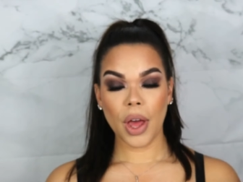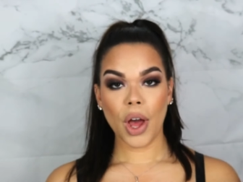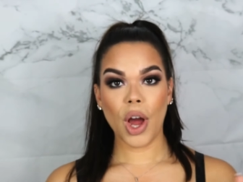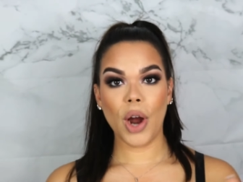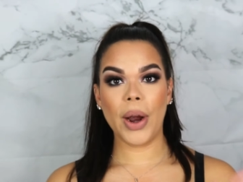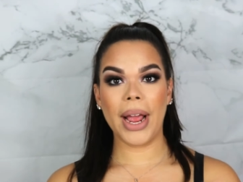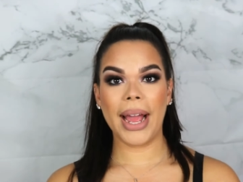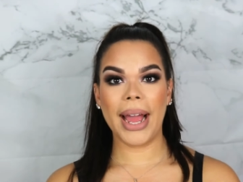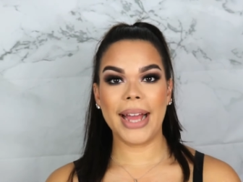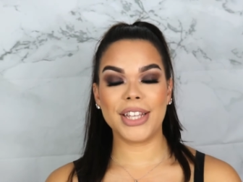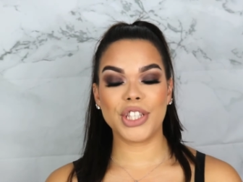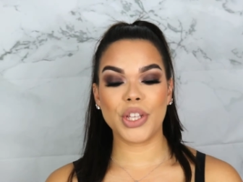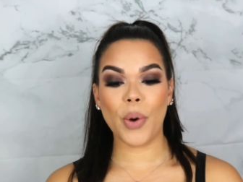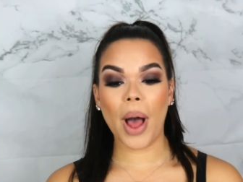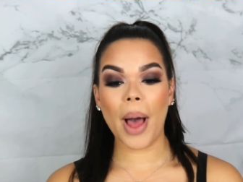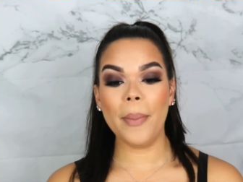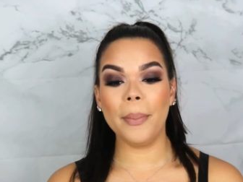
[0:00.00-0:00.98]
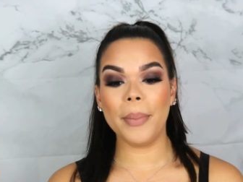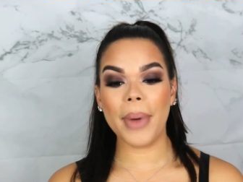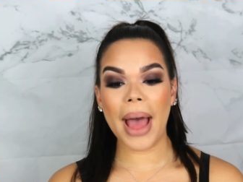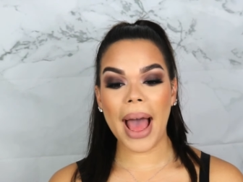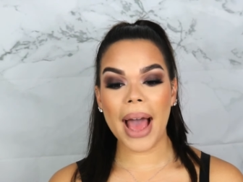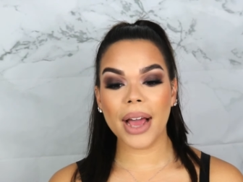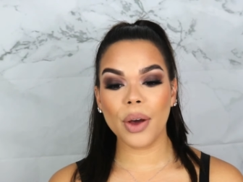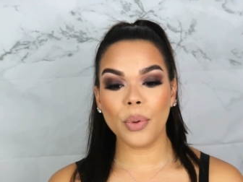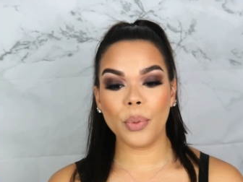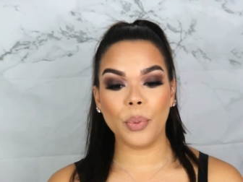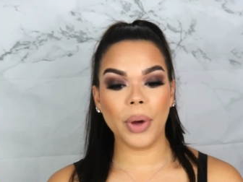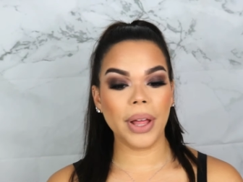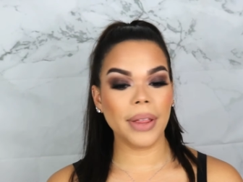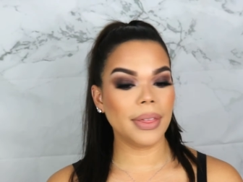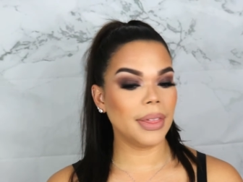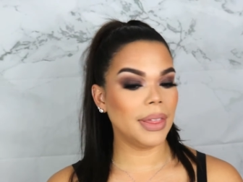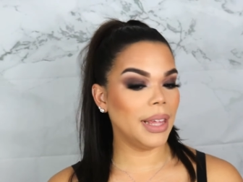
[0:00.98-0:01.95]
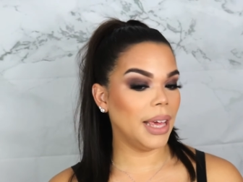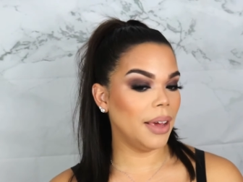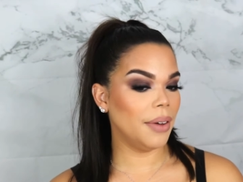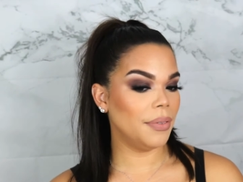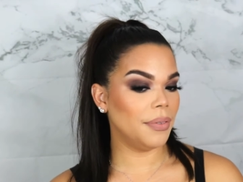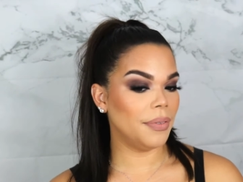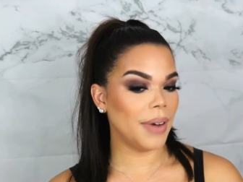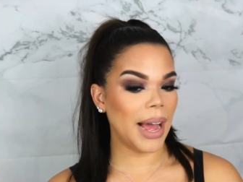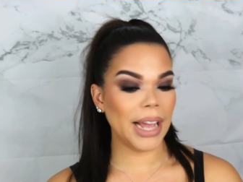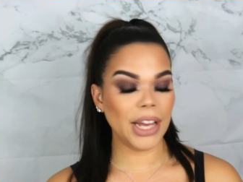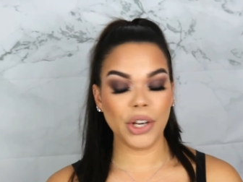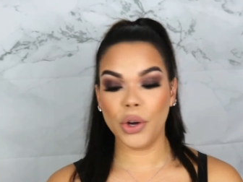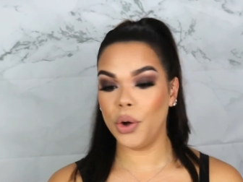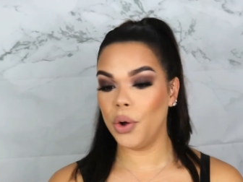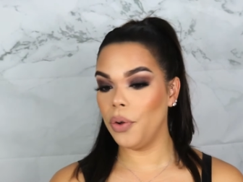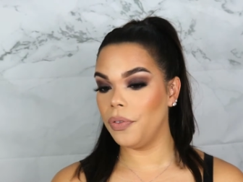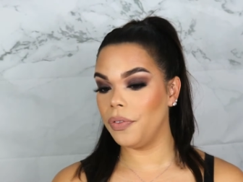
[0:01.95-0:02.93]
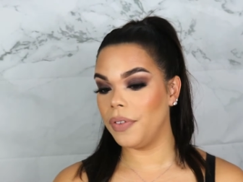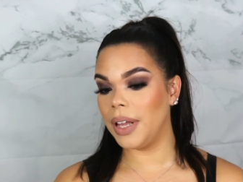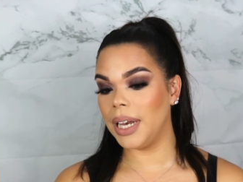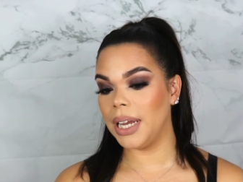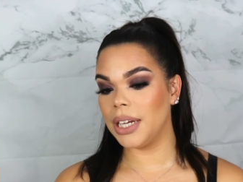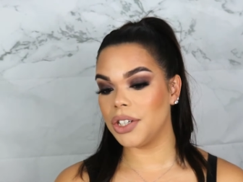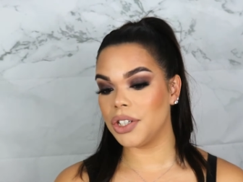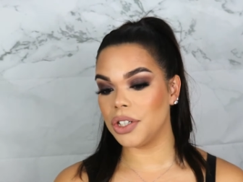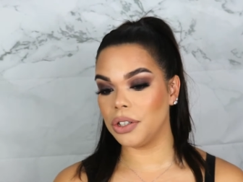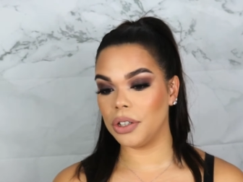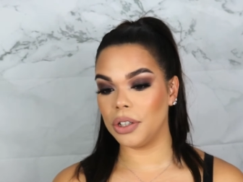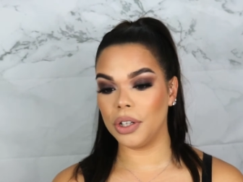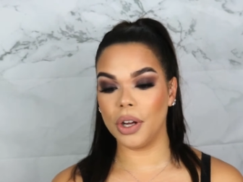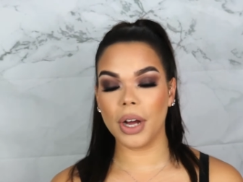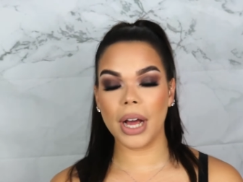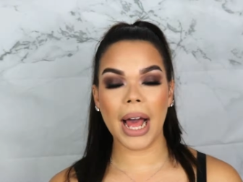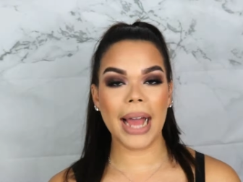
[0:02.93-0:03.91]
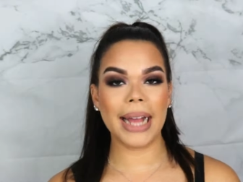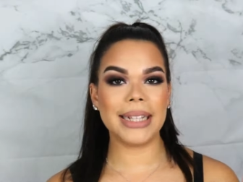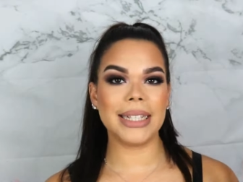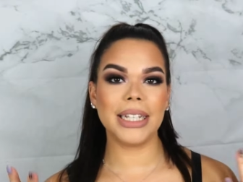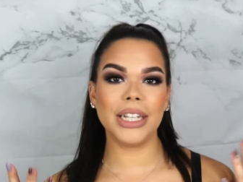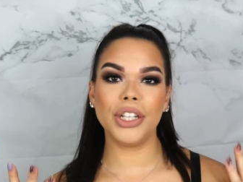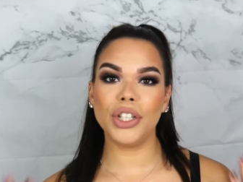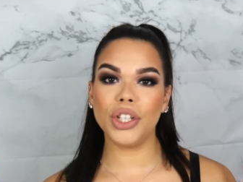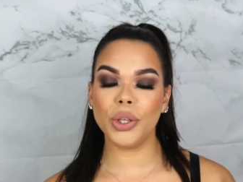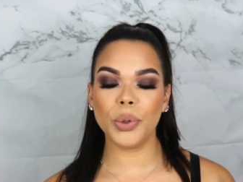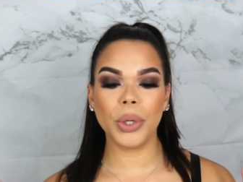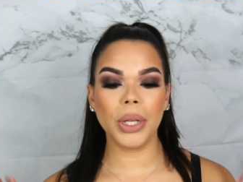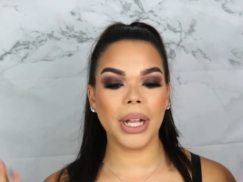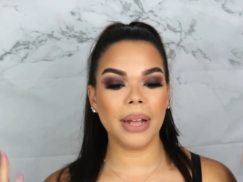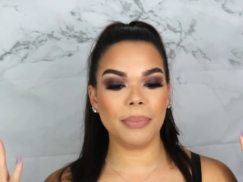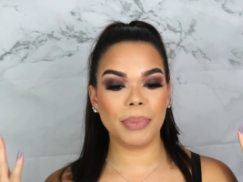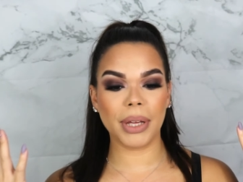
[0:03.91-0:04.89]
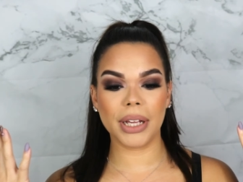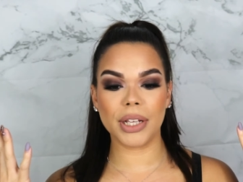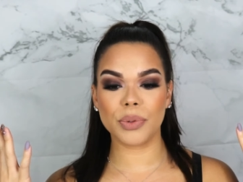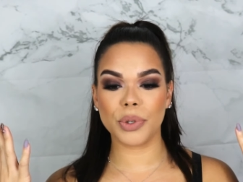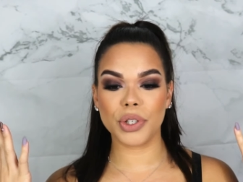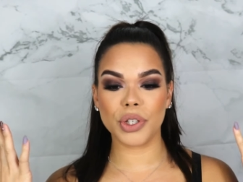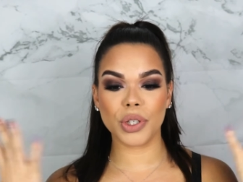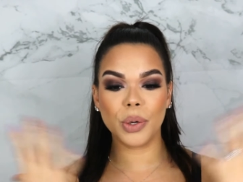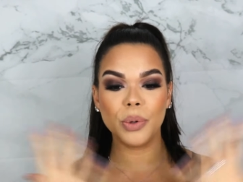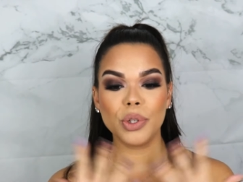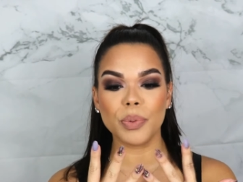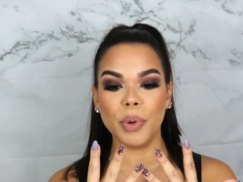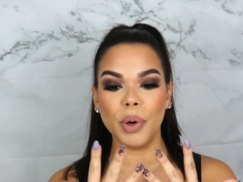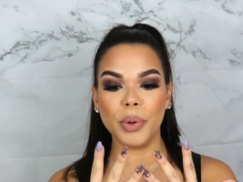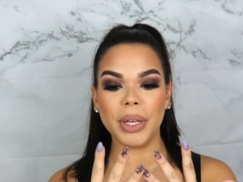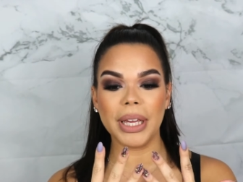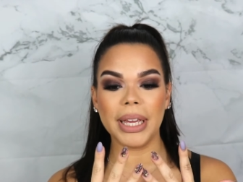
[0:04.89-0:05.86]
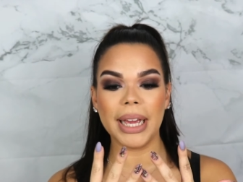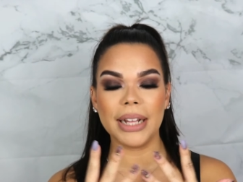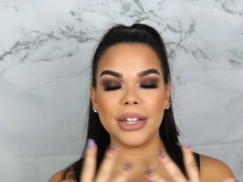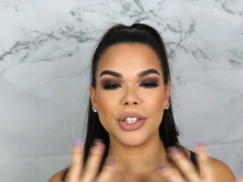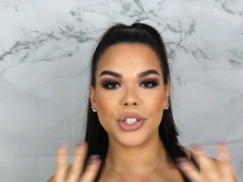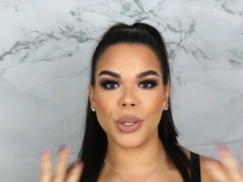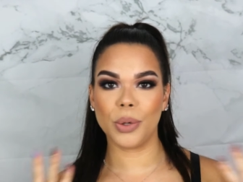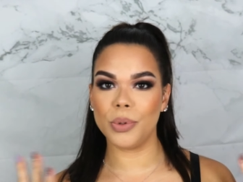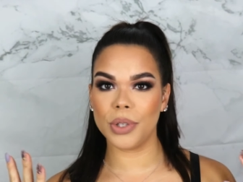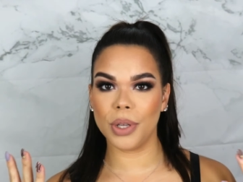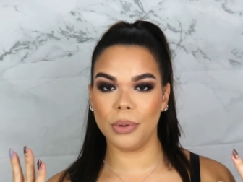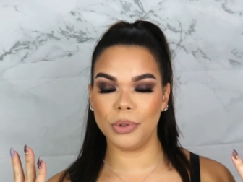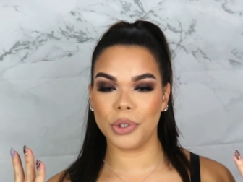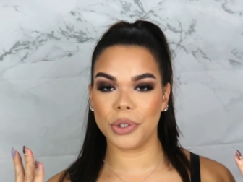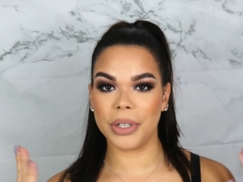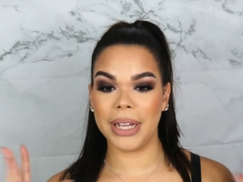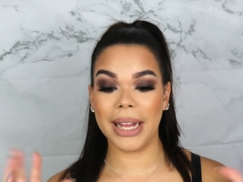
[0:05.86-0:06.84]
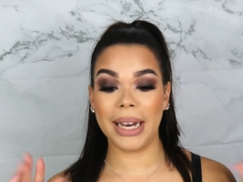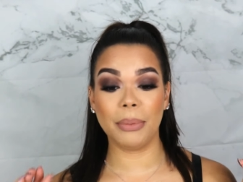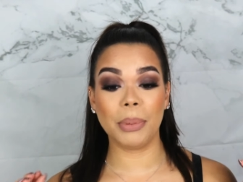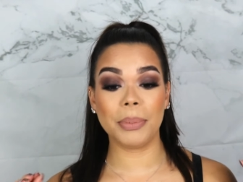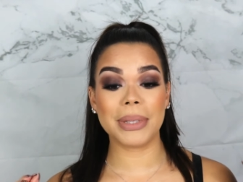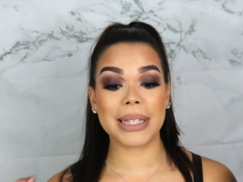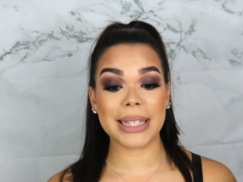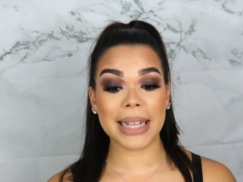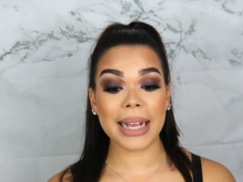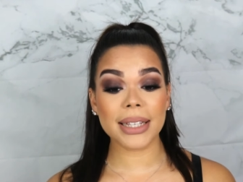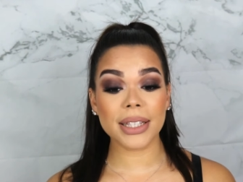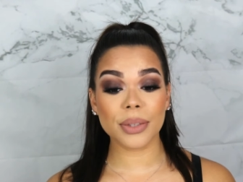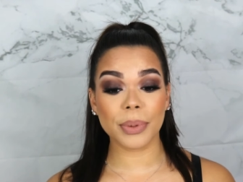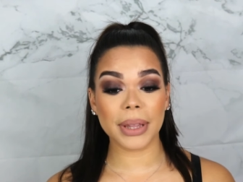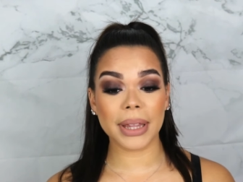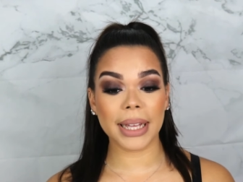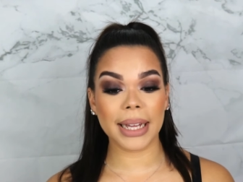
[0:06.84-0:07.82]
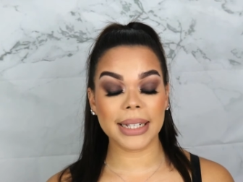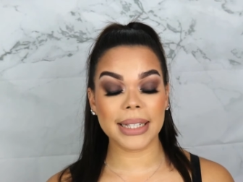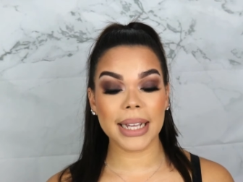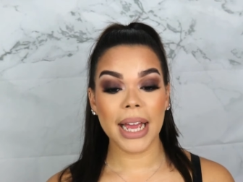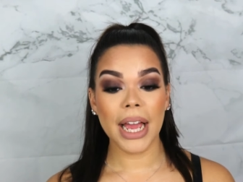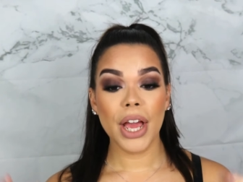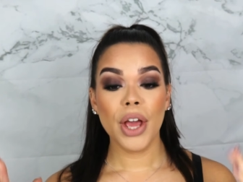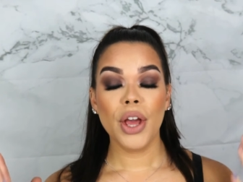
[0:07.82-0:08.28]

All right guys, so I'm back with the final finished look. I did a nude lip because we're so smoky and so sultry and I'm obsessed with it.